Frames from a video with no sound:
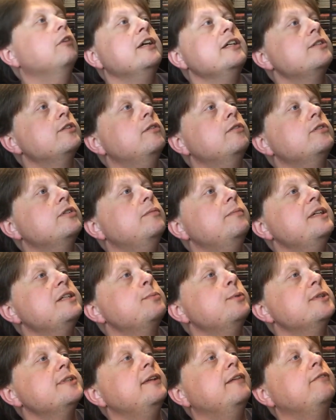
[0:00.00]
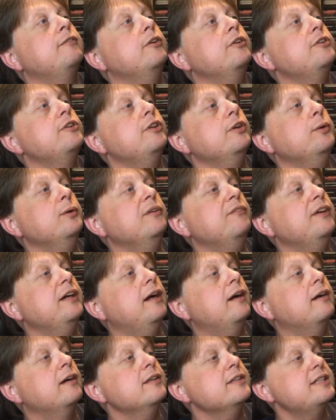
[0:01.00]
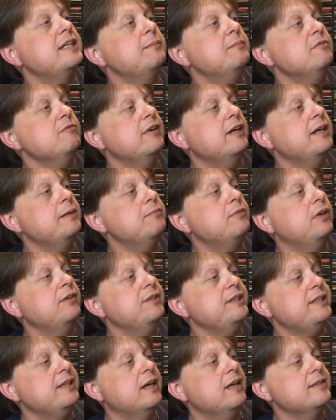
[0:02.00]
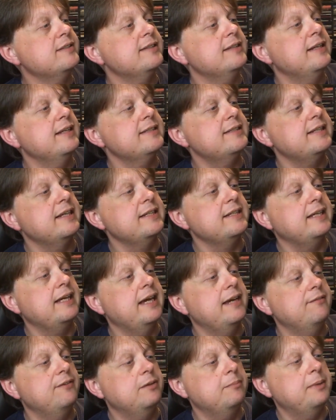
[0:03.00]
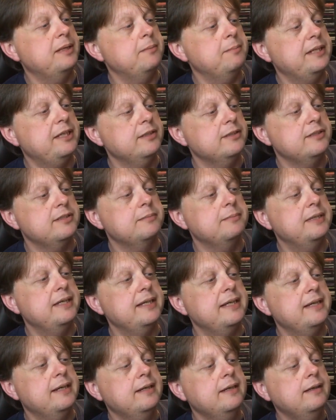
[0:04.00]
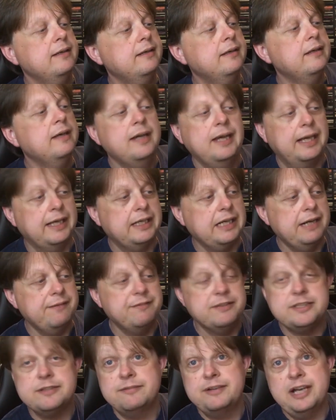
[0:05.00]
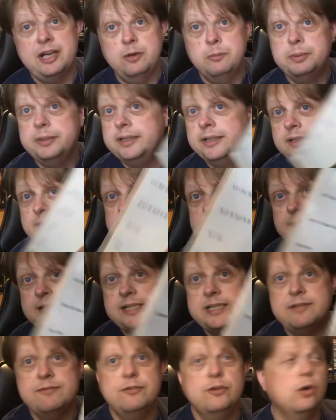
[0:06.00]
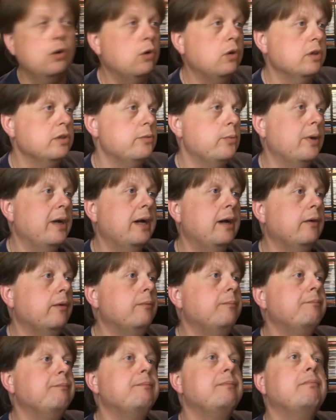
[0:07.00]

Great songs on this. What's Love Got to Do with It? I Can't Stand the Rain, Private Dancer, Let's Stay Together, Better Be Good to Me, and covers of Help in 1984 as well.